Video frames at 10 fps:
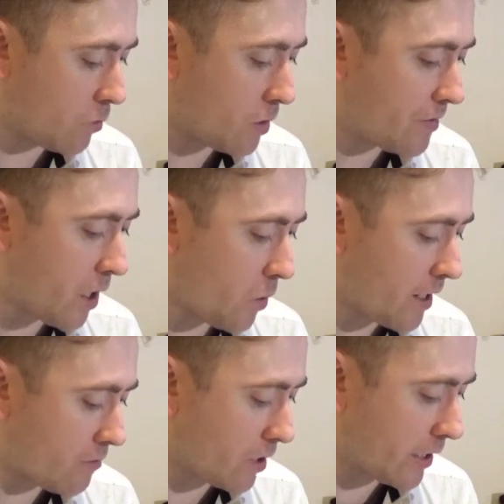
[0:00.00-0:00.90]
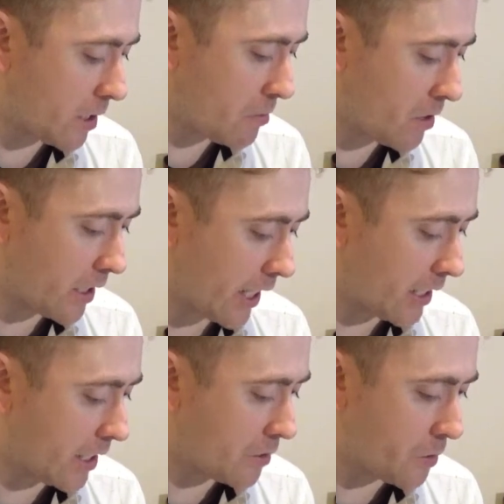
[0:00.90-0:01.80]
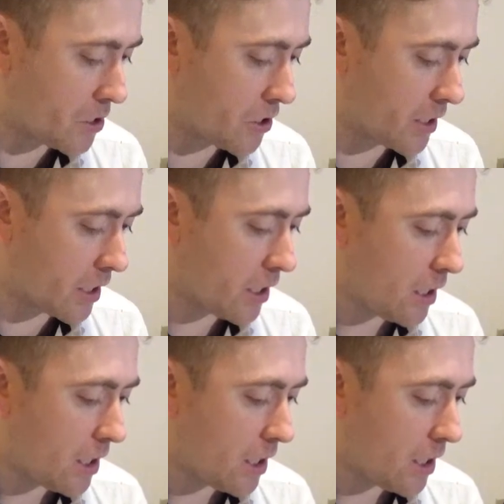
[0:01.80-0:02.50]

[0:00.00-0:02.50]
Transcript: We've no way of really communicating that to each other,